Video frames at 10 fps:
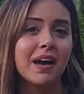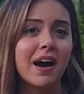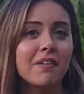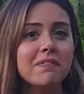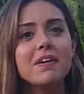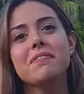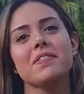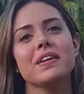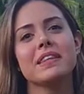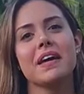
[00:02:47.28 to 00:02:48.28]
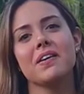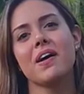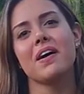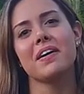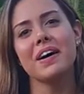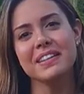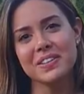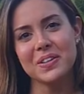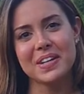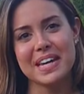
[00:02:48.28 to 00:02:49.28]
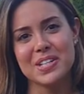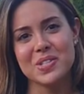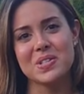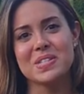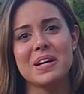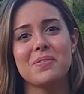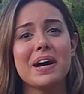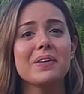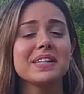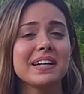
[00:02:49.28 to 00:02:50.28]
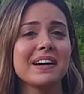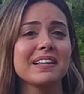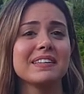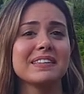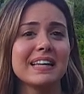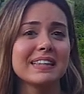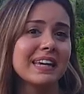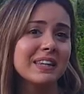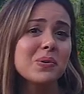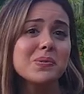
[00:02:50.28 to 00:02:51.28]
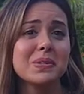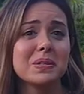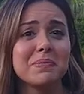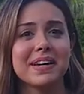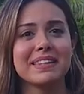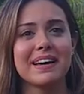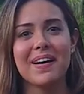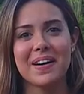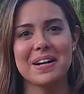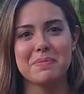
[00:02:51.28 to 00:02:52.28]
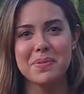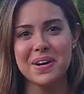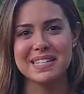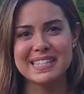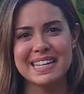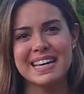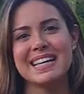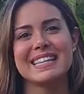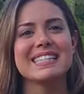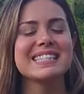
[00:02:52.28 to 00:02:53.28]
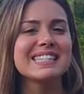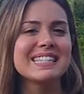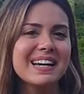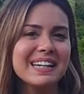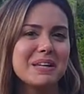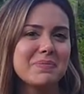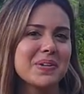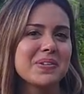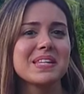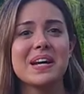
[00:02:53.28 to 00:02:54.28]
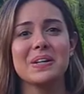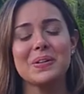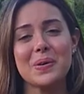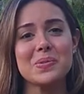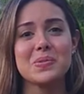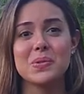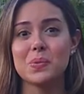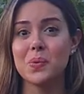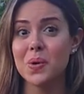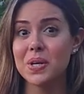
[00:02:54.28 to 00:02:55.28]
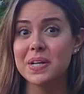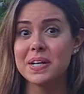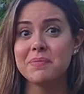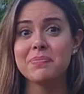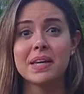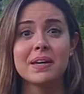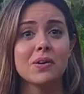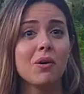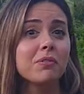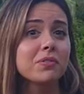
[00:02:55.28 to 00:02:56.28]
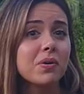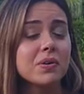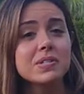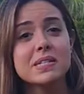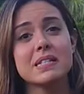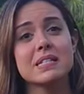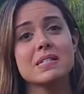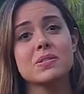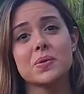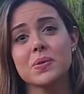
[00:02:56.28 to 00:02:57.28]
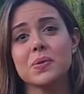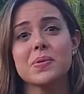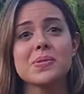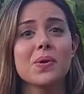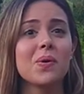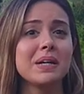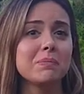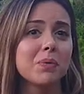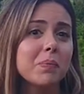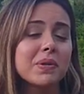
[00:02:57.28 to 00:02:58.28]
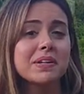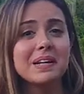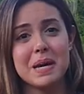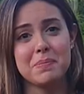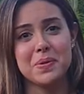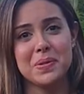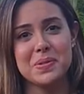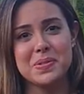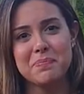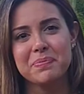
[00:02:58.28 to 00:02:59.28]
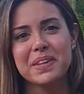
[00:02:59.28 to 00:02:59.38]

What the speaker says: However, there are other locations around the island that can also demand a higher price. This is likely because they are close to the water, golf courses, schools, or in popular neighborhoods.